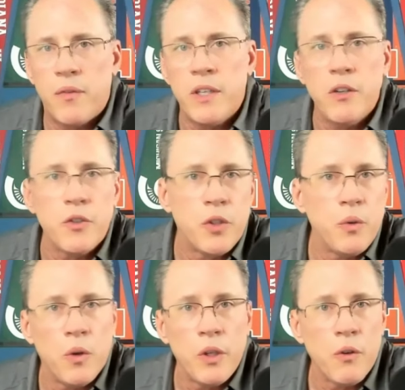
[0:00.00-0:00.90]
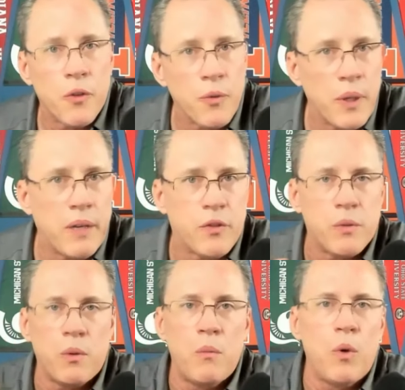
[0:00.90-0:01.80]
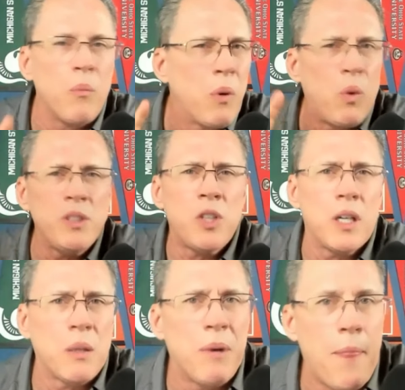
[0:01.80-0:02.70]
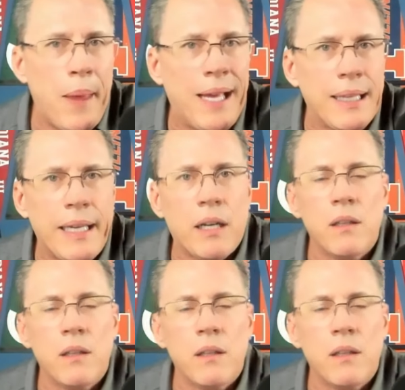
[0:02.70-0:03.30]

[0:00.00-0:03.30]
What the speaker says: in year two or year three of Sharon Moore? But we'll talk about that later.